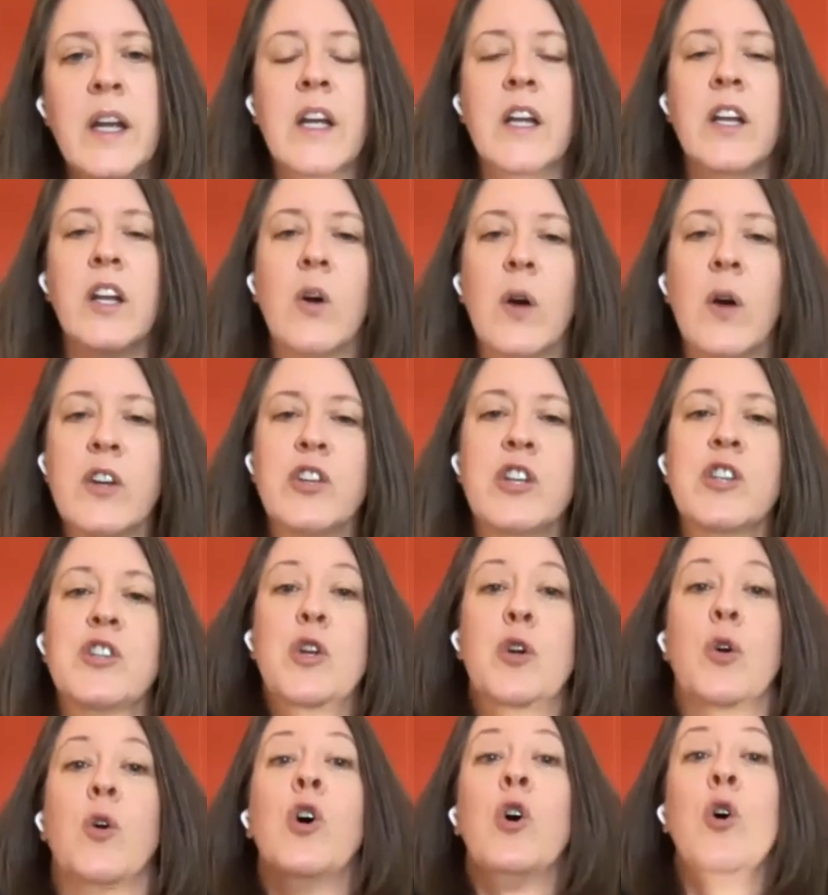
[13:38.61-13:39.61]
The question is,
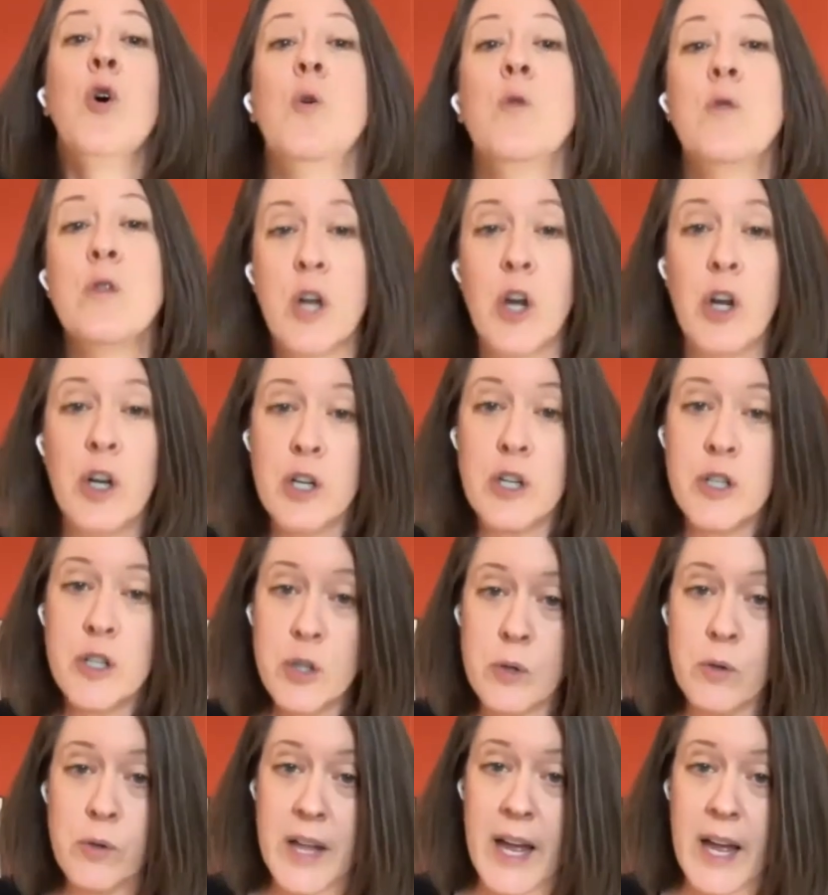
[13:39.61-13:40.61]
who's going to
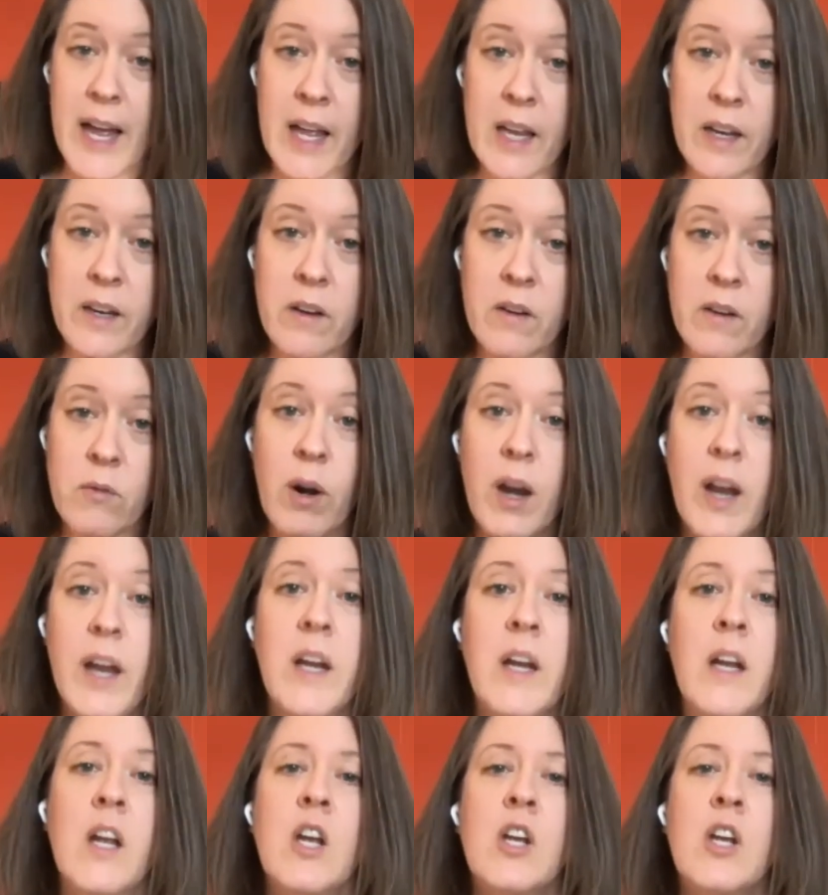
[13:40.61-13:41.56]
do that? Right?